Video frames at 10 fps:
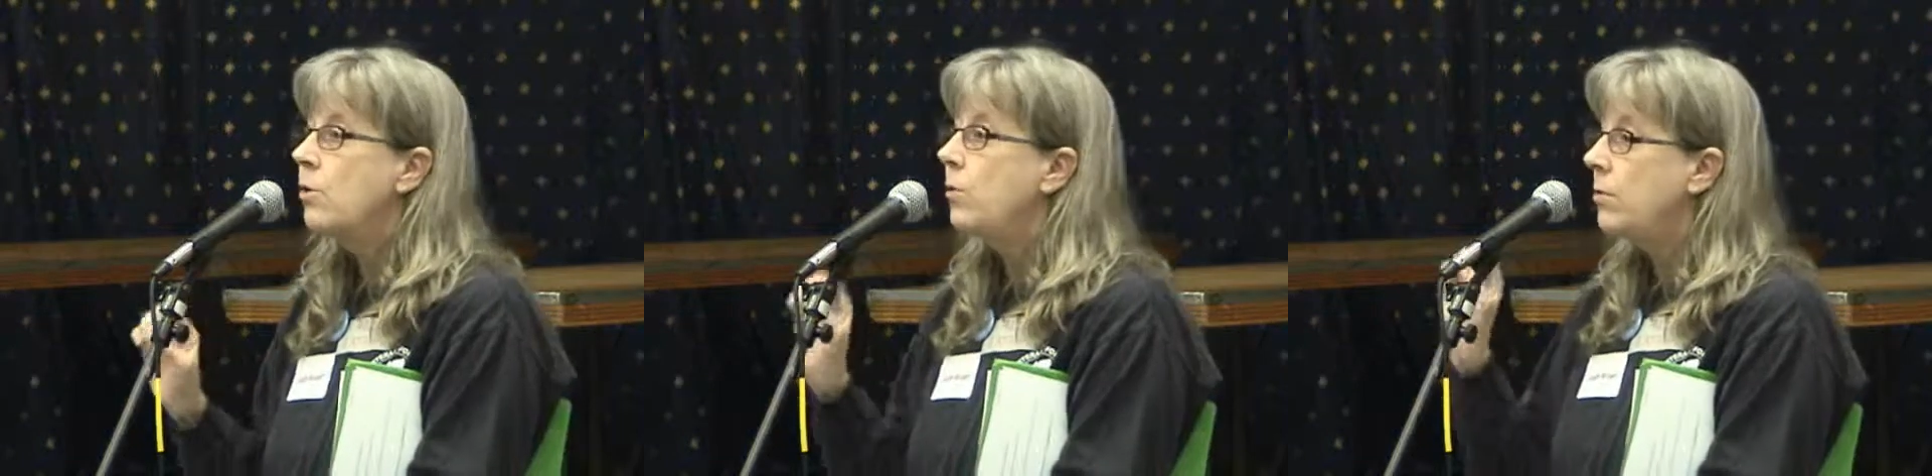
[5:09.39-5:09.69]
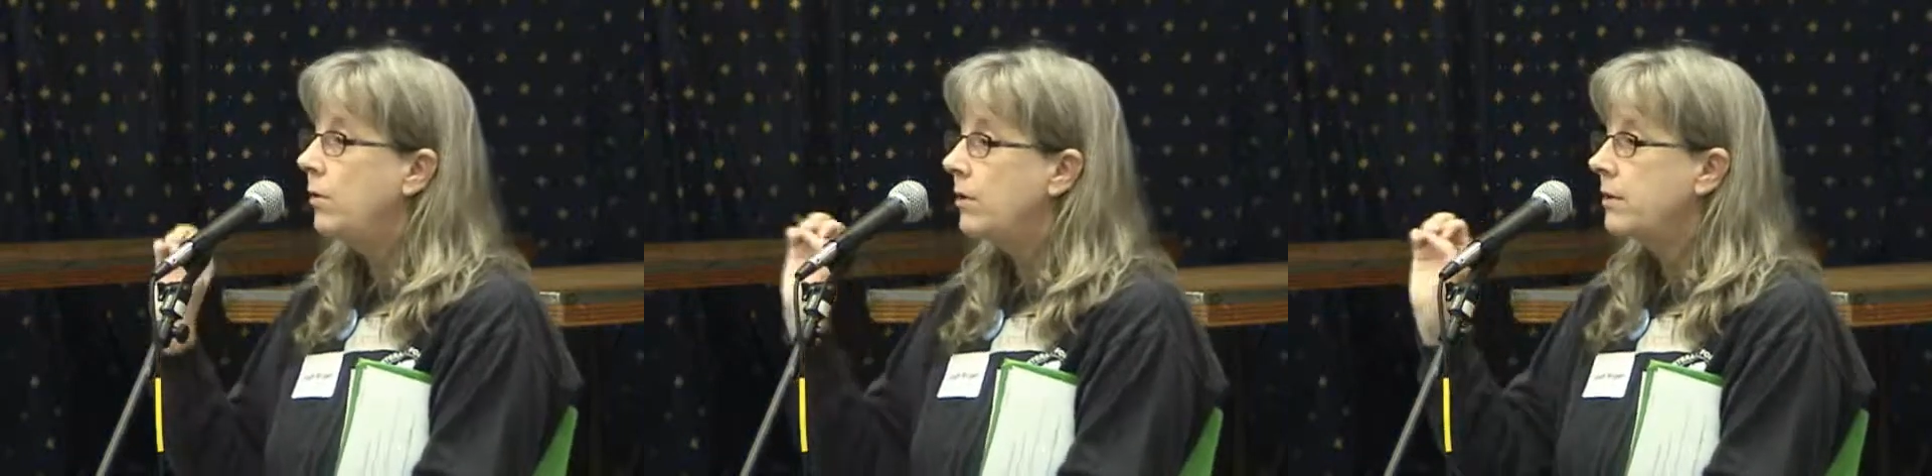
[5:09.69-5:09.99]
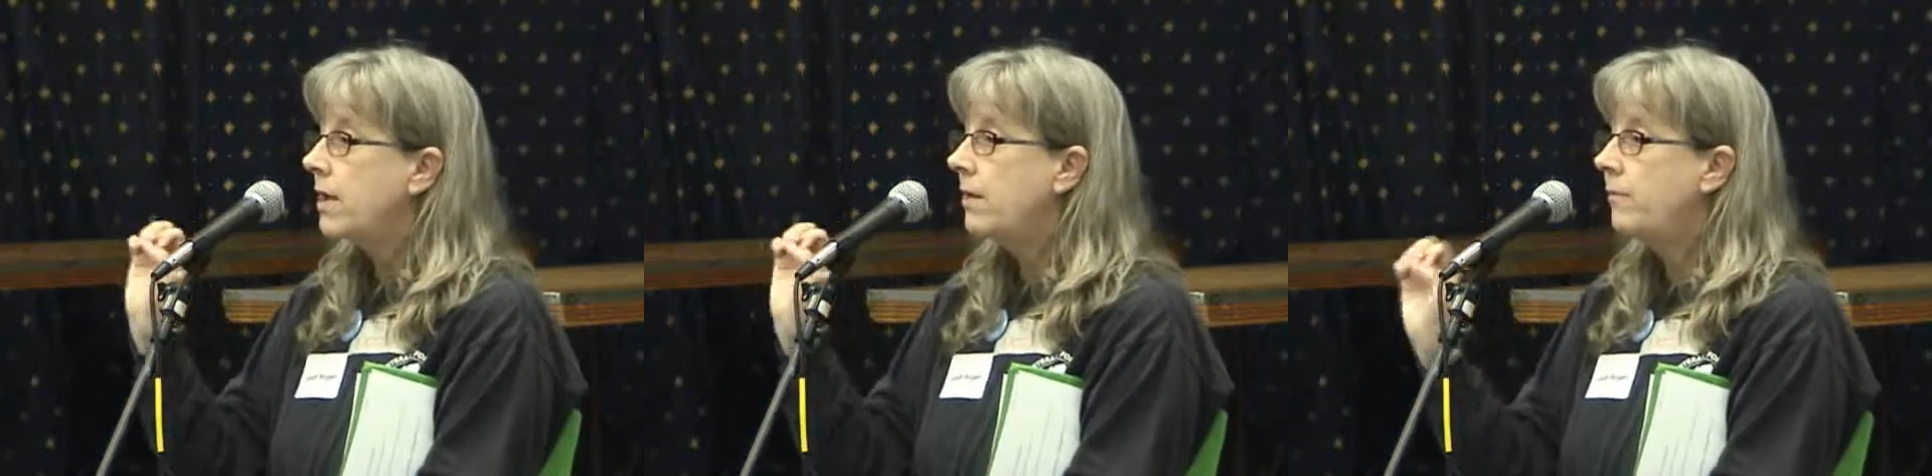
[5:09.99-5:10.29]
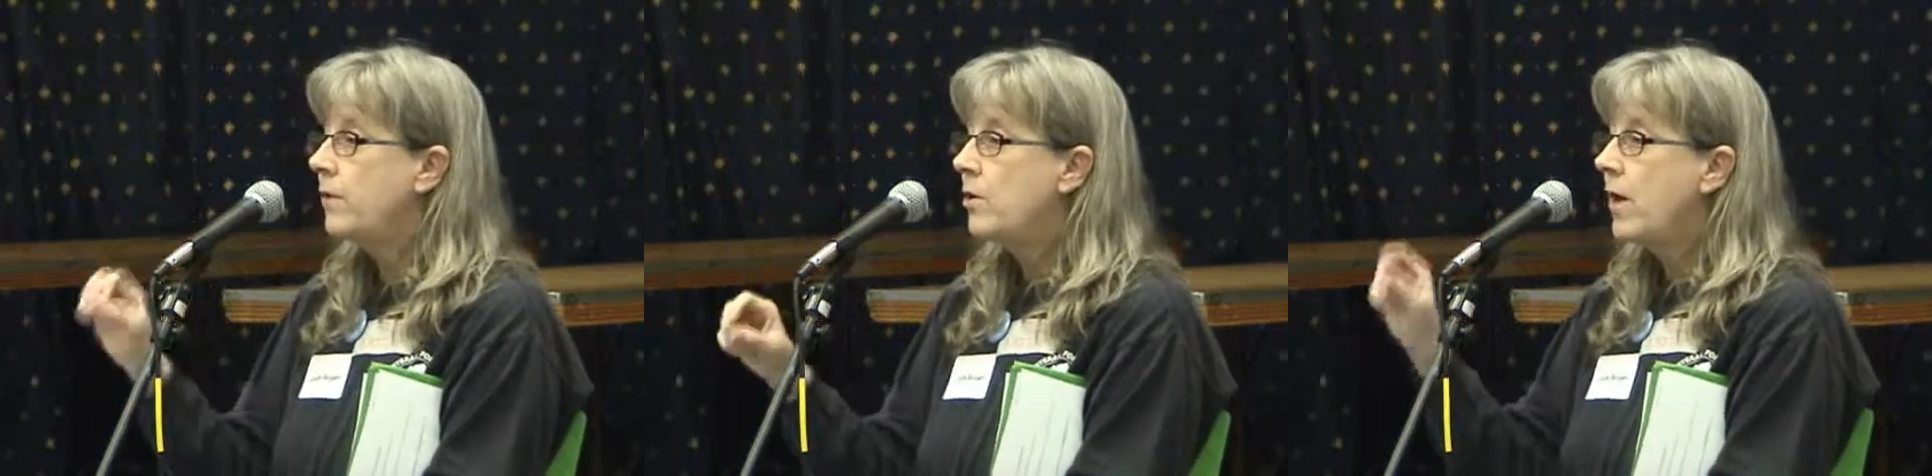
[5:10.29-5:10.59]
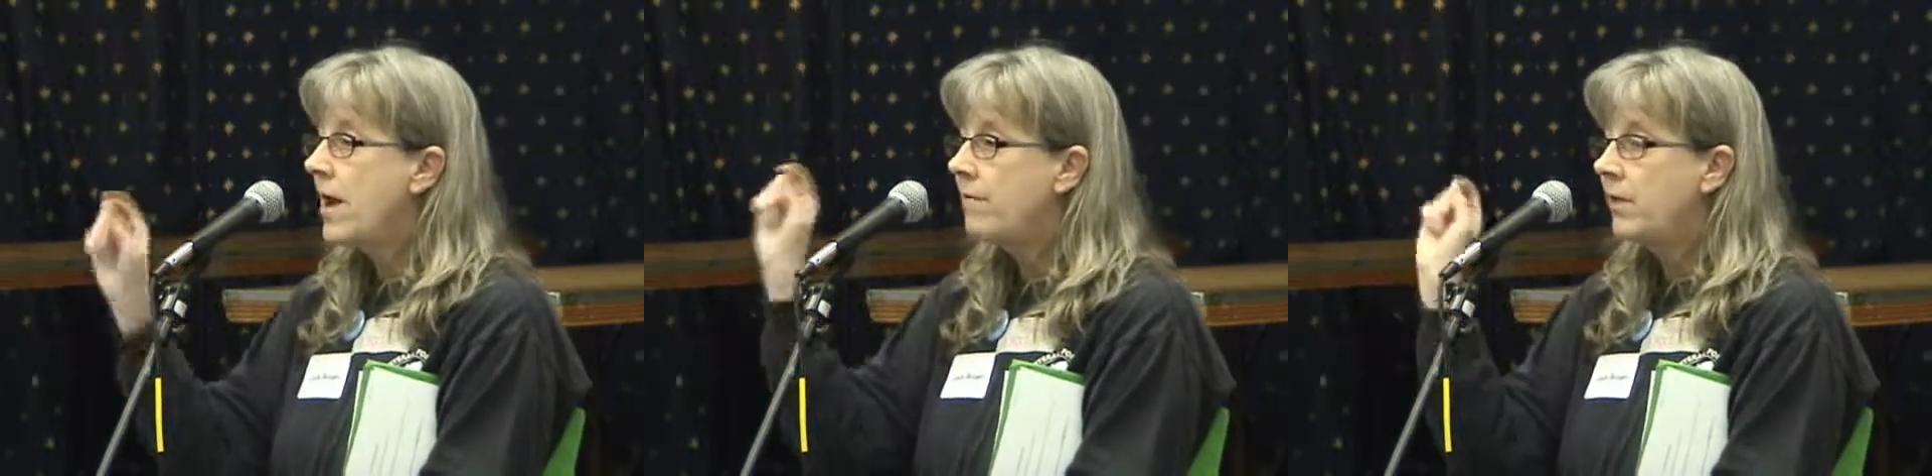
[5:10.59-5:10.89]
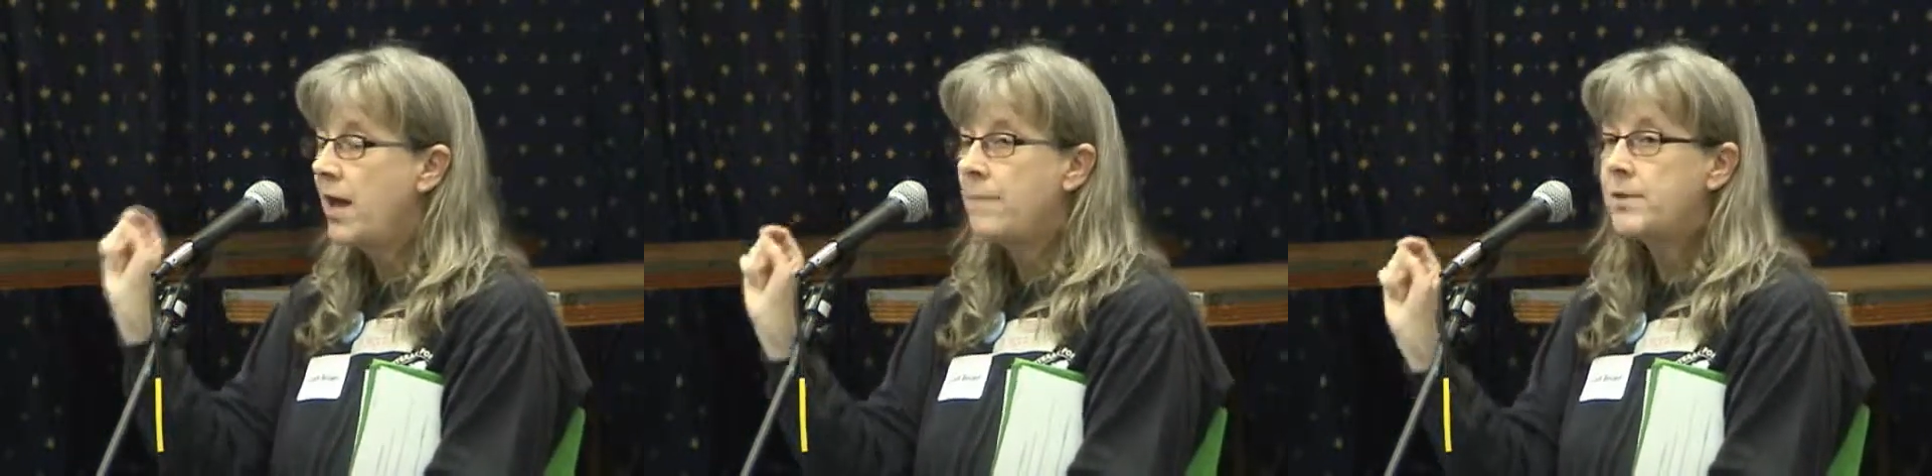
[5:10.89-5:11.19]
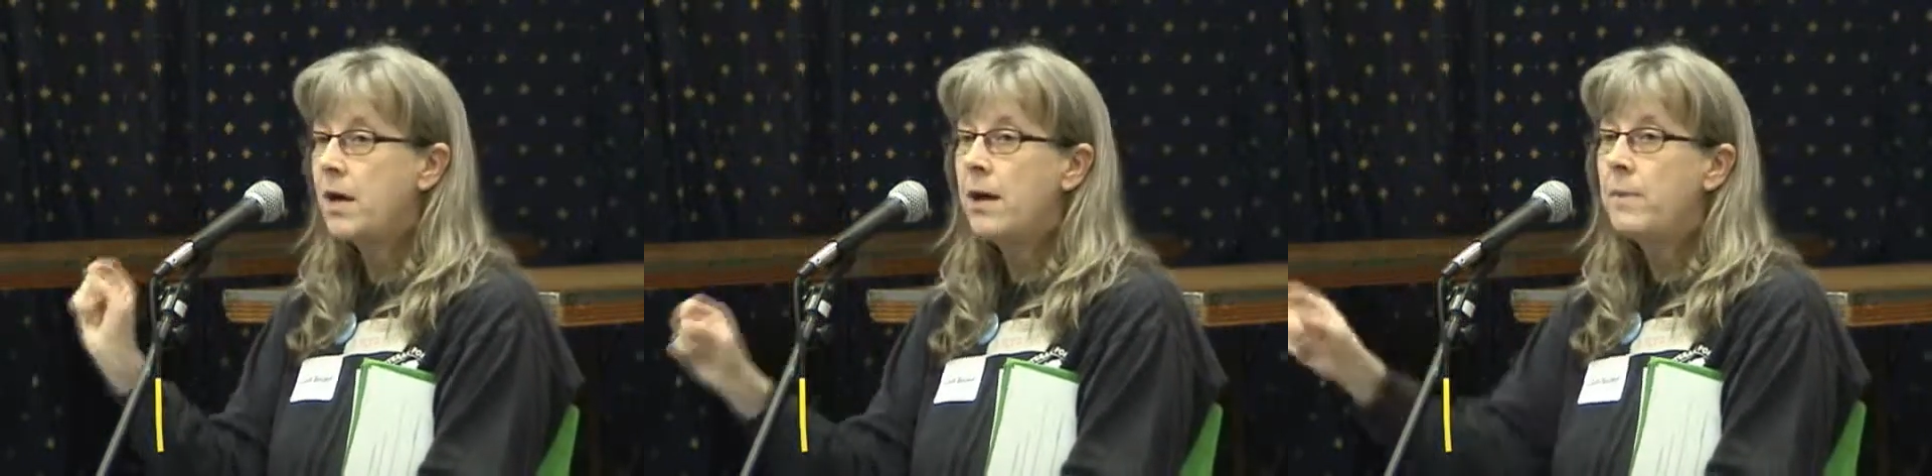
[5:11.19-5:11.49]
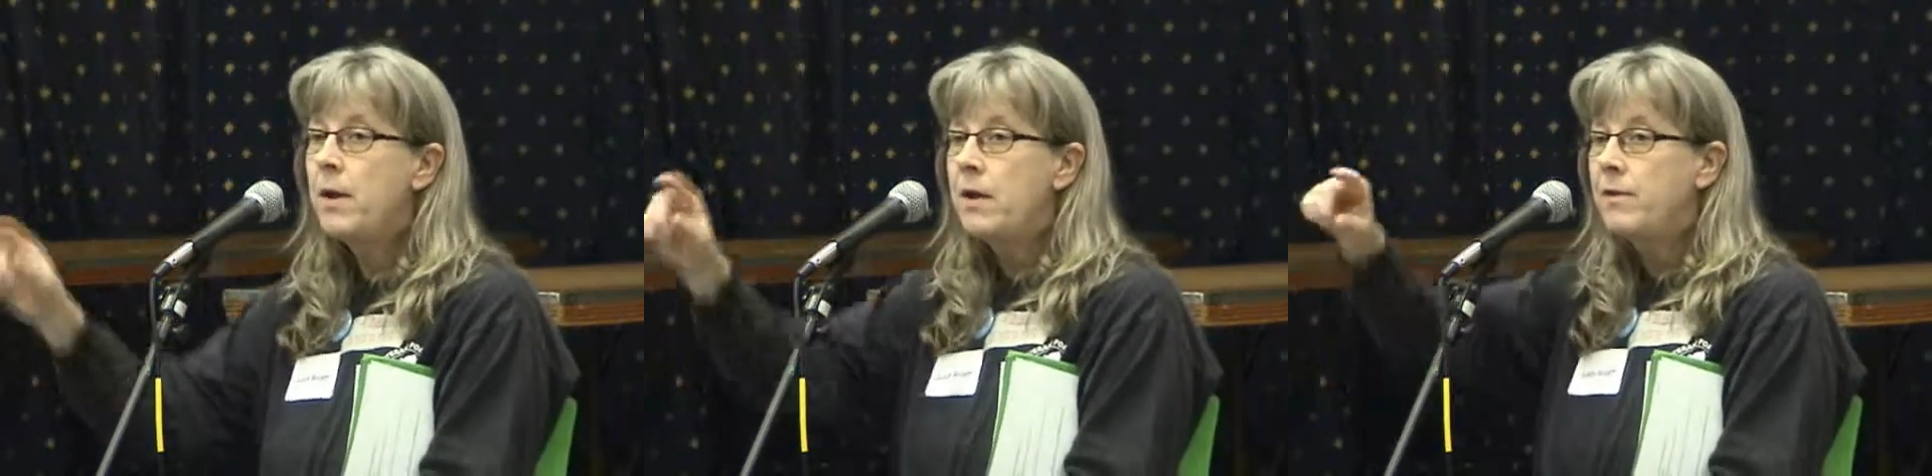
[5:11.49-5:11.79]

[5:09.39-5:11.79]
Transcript: we will look that up for you. I have a laptop.